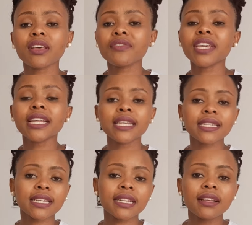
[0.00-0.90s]
African tax
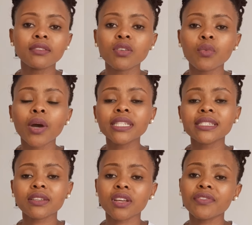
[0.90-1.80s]
and want
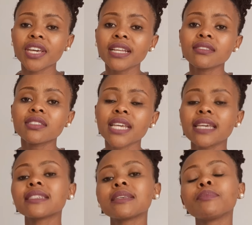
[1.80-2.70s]
South African
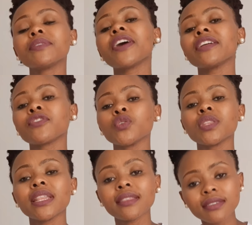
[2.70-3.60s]
tax simplified for you,
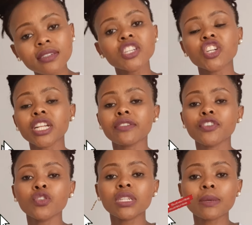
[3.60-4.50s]
then this is the channel for
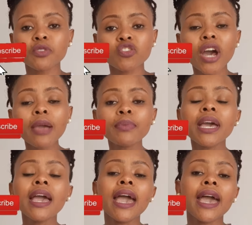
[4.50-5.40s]
you. Subscribe
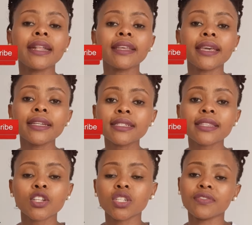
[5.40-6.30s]
and hit the
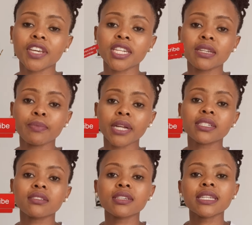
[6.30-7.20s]
notification
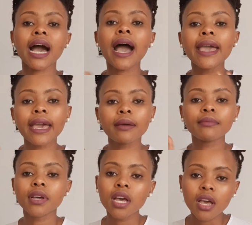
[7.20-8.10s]
button, because I
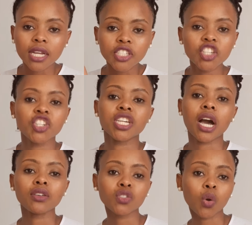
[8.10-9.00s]
am dishing
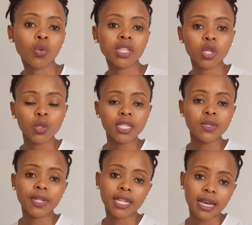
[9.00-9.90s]
out all the goodies
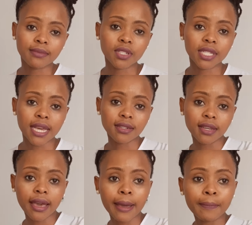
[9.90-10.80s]
when it comes to tax.
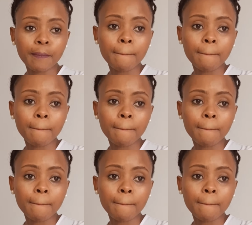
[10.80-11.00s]
Okay.